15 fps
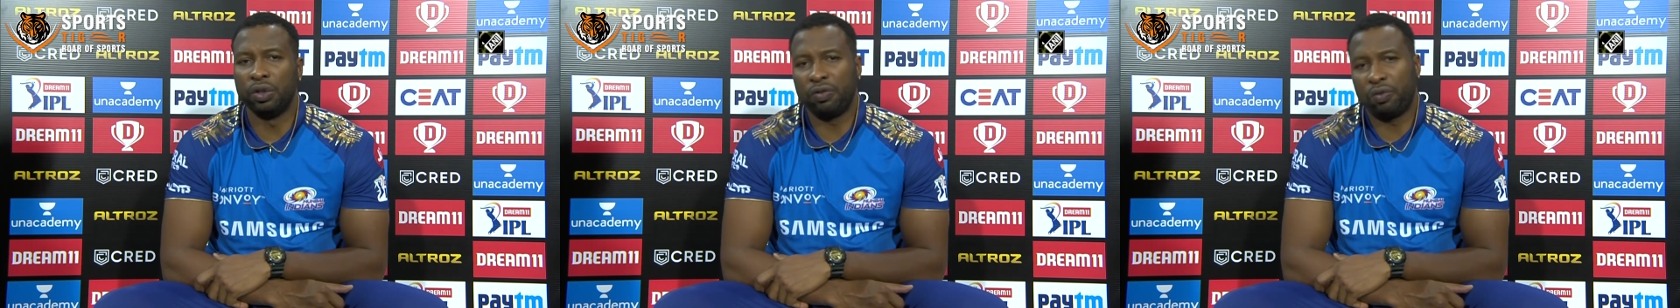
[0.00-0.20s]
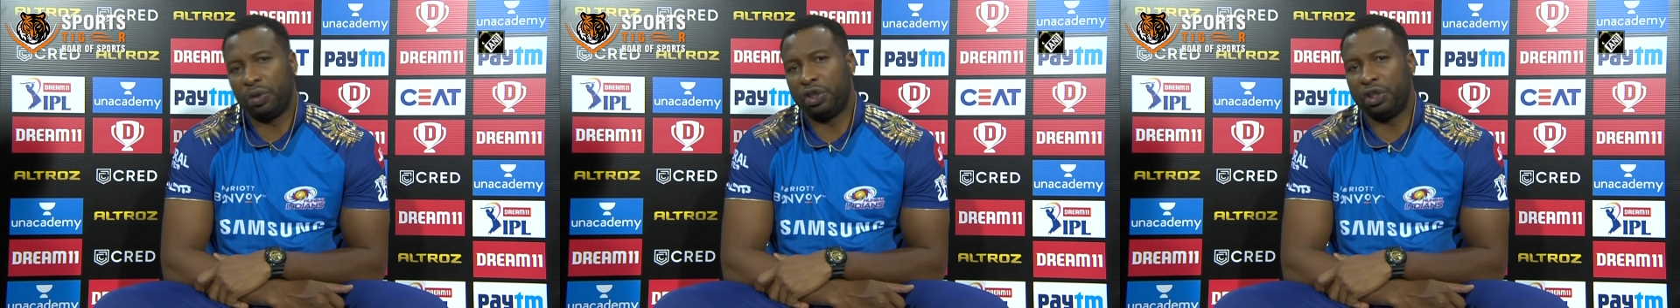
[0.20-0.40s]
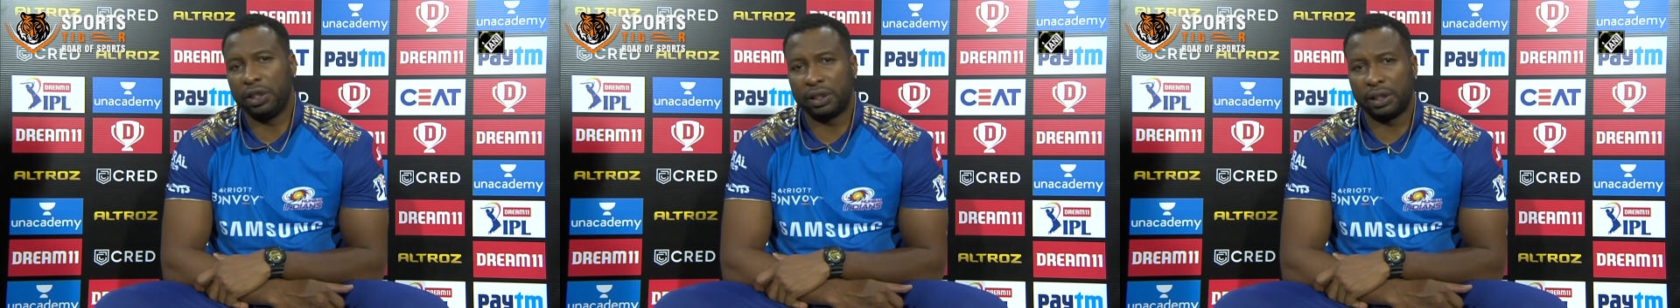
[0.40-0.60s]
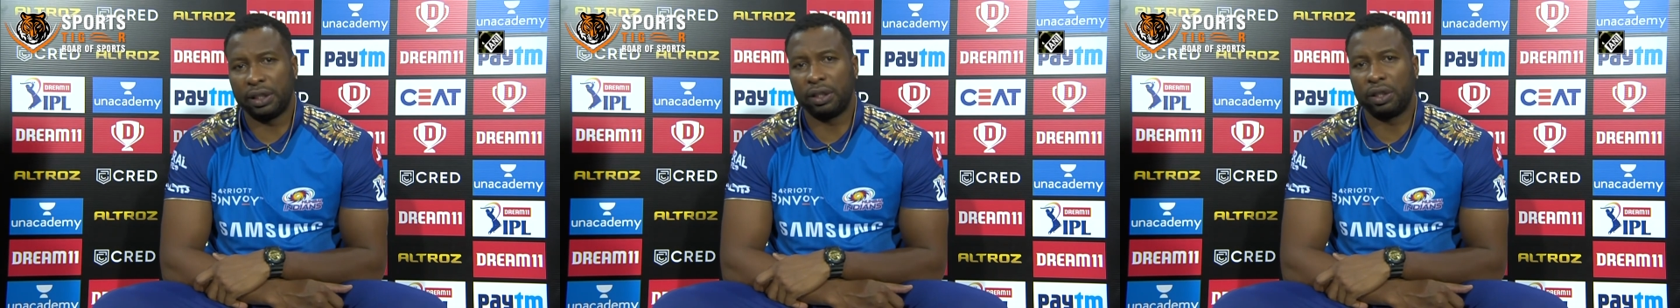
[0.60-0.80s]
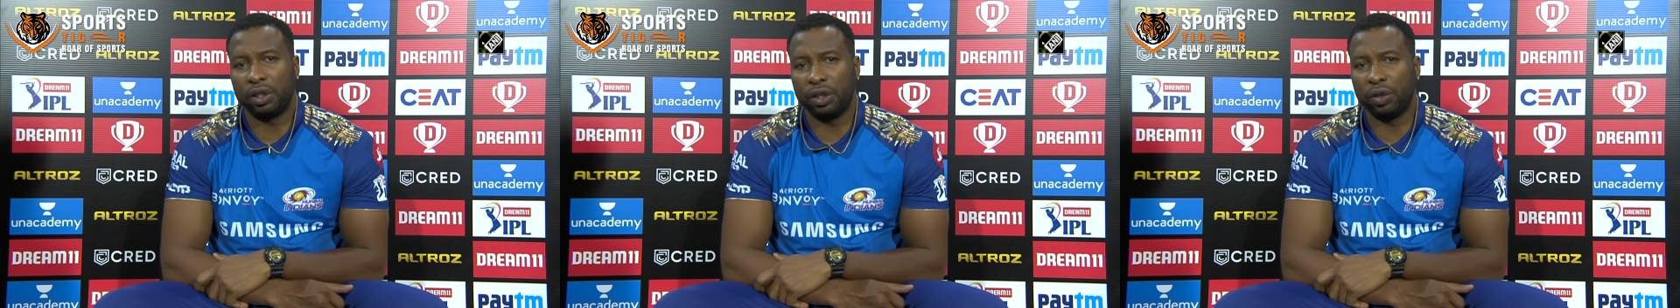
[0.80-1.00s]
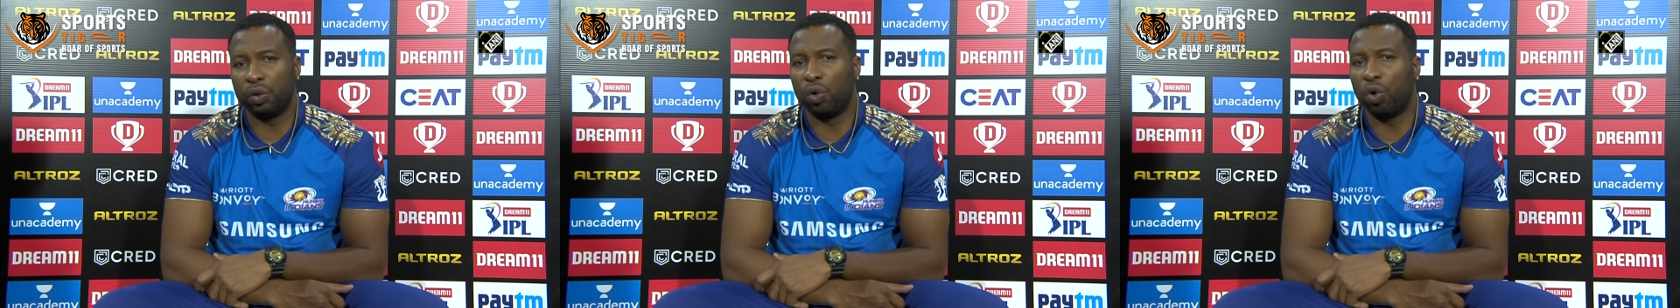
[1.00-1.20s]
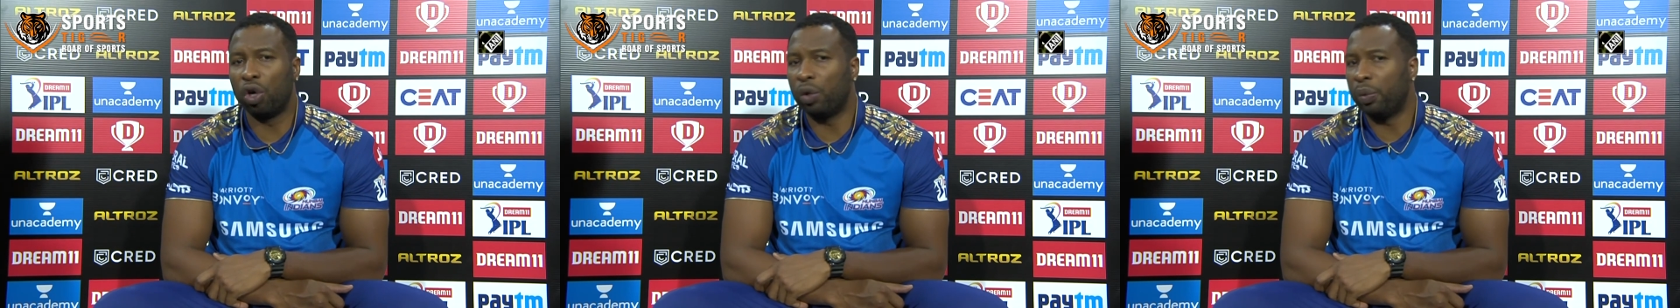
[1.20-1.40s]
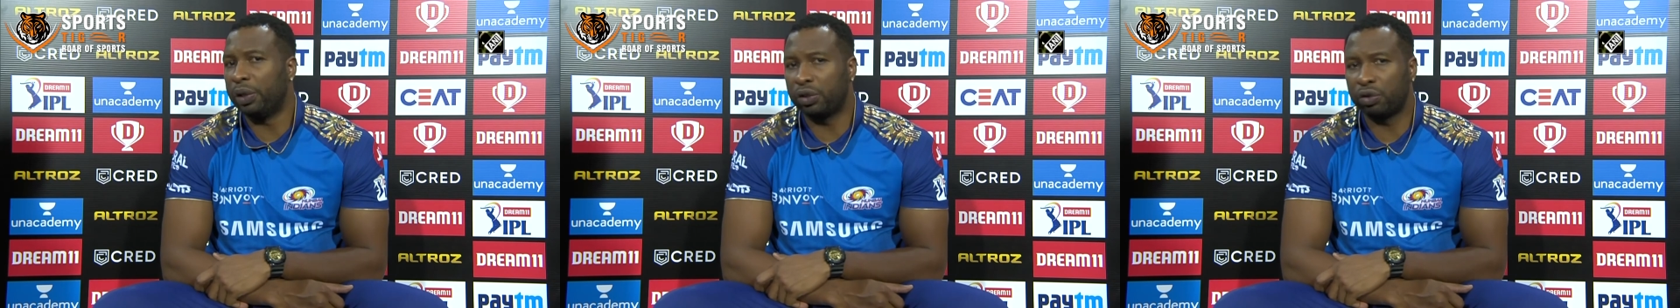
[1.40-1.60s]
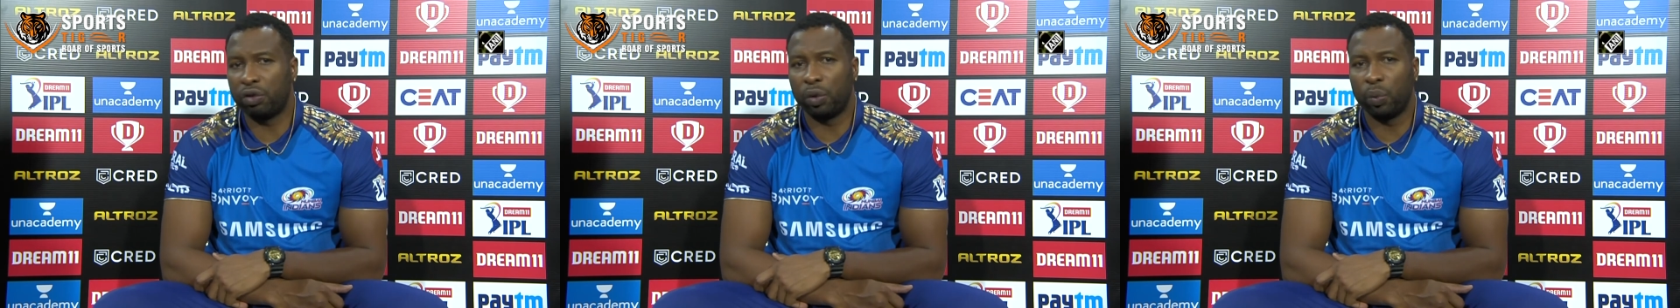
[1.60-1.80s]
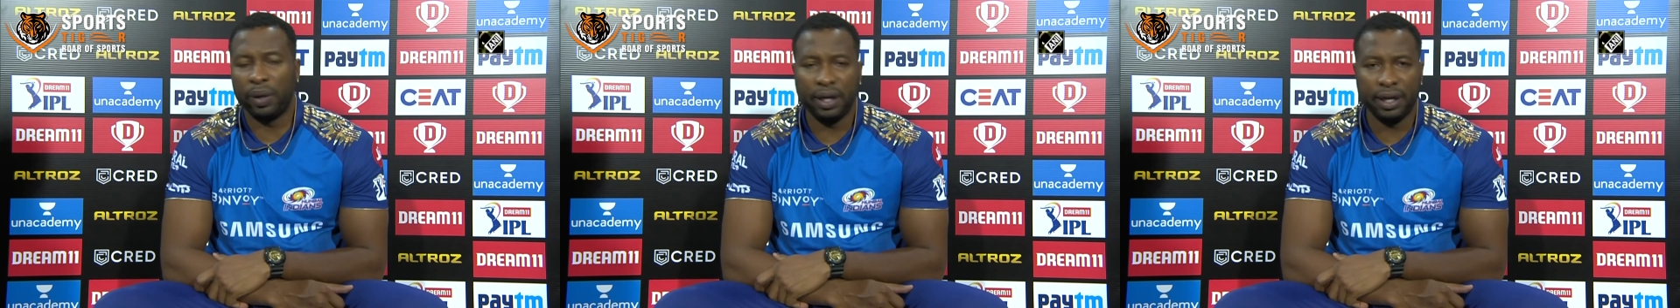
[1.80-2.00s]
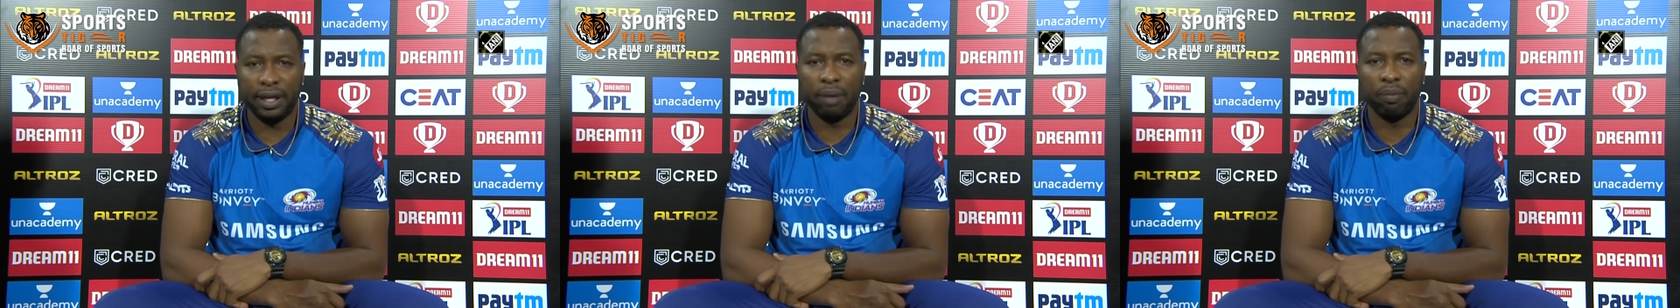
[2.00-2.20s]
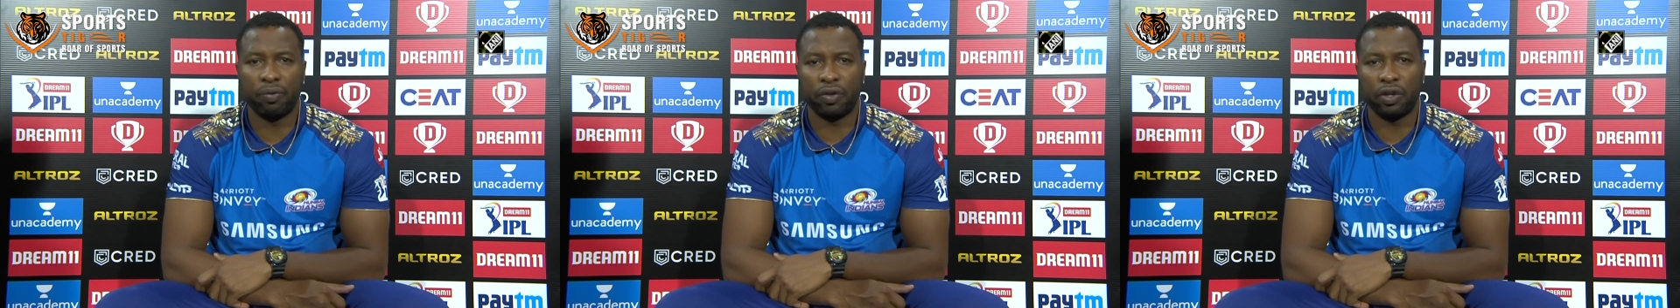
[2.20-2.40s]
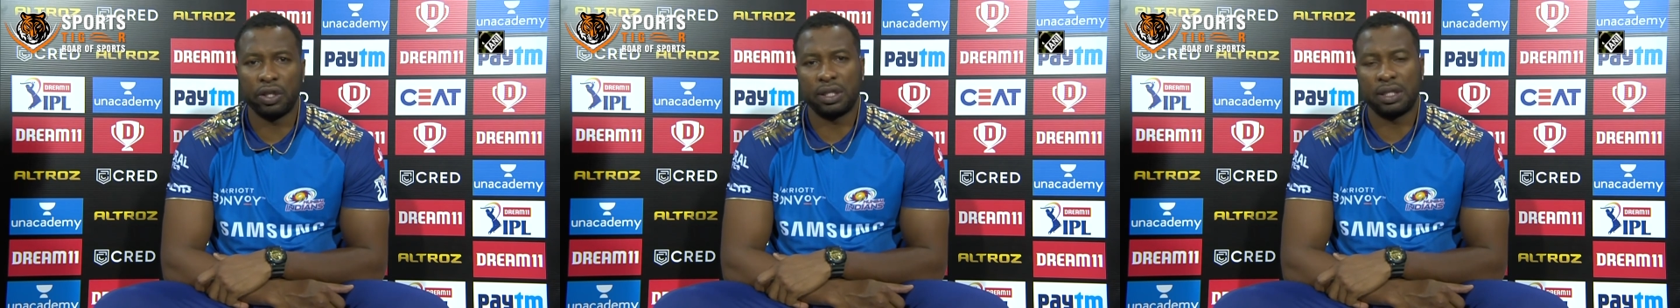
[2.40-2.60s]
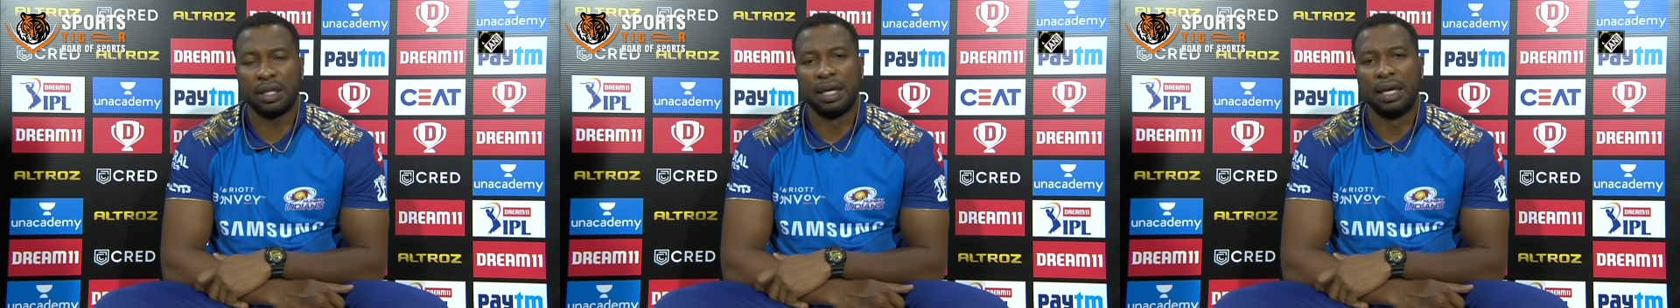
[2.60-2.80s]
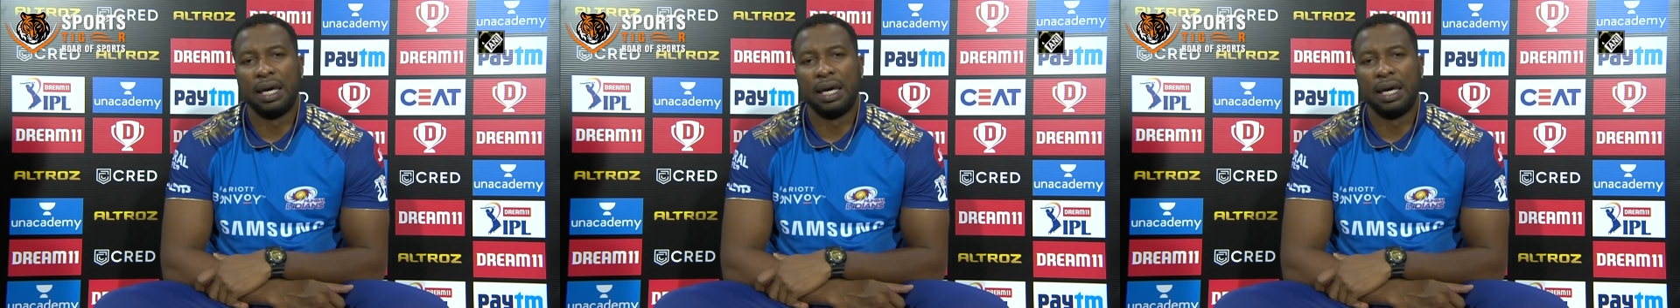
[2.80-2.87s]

If we're chasing, you know, go all the way through and win the game for us.